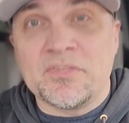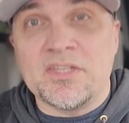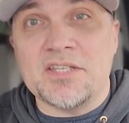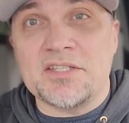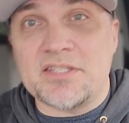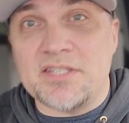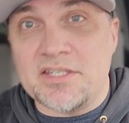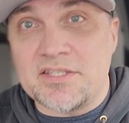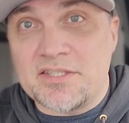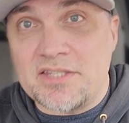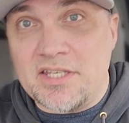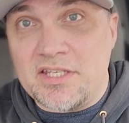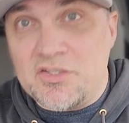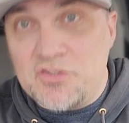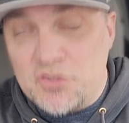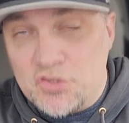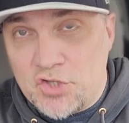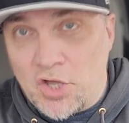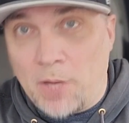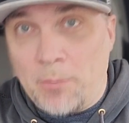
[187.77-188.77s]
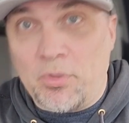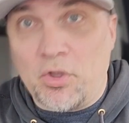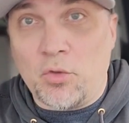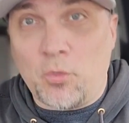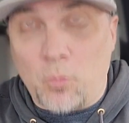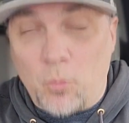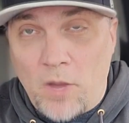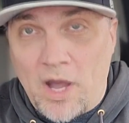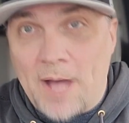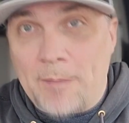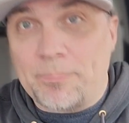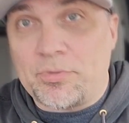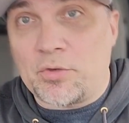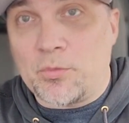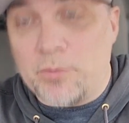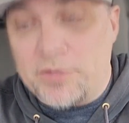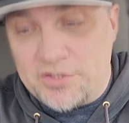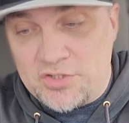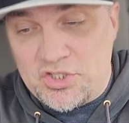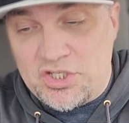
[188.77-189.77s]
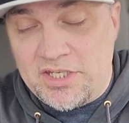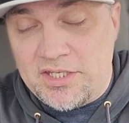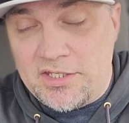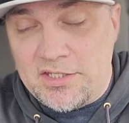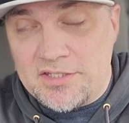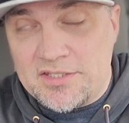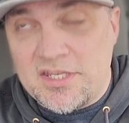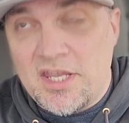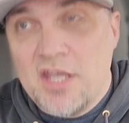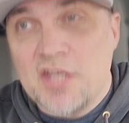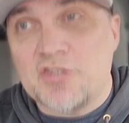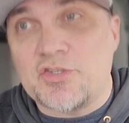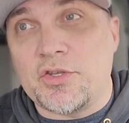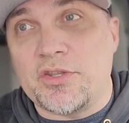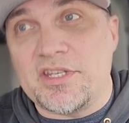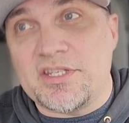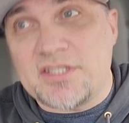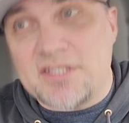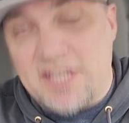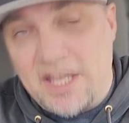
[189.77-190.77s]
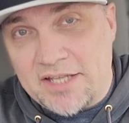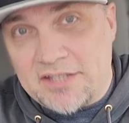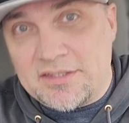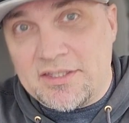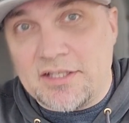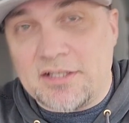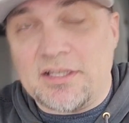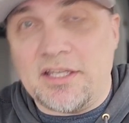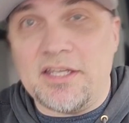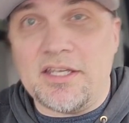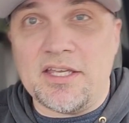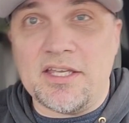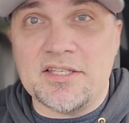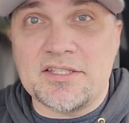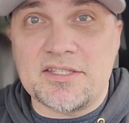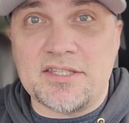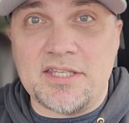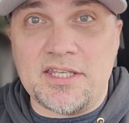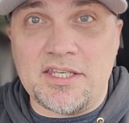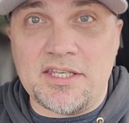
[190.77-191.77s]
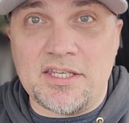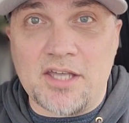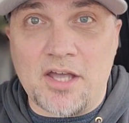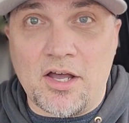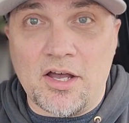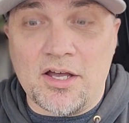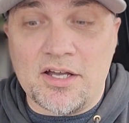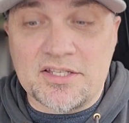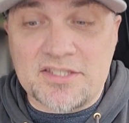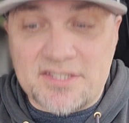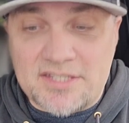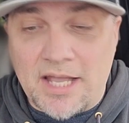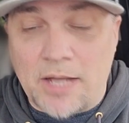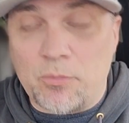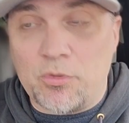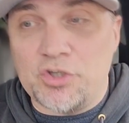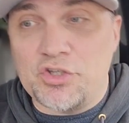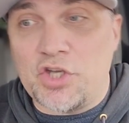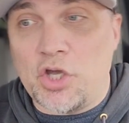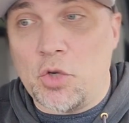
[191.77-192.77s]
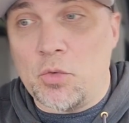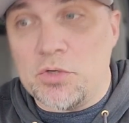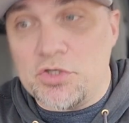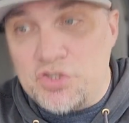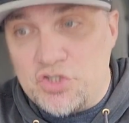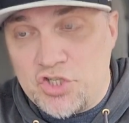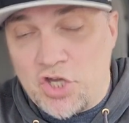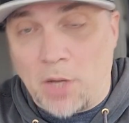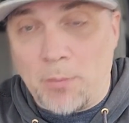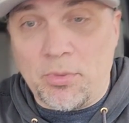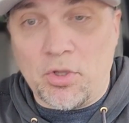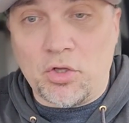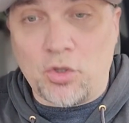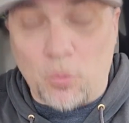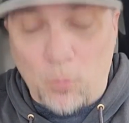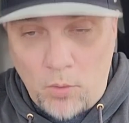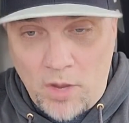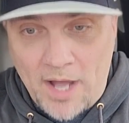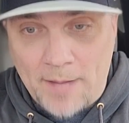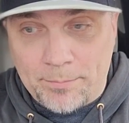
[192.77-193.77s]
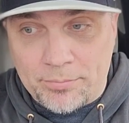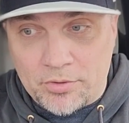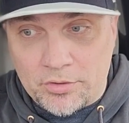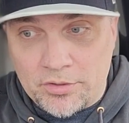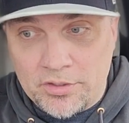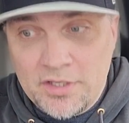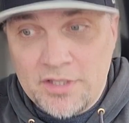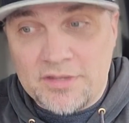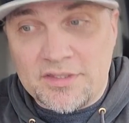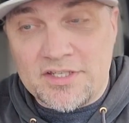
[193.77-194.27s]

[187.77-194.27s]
This is the double Whopper with cheese. So this technically is the sourdough double Whopper.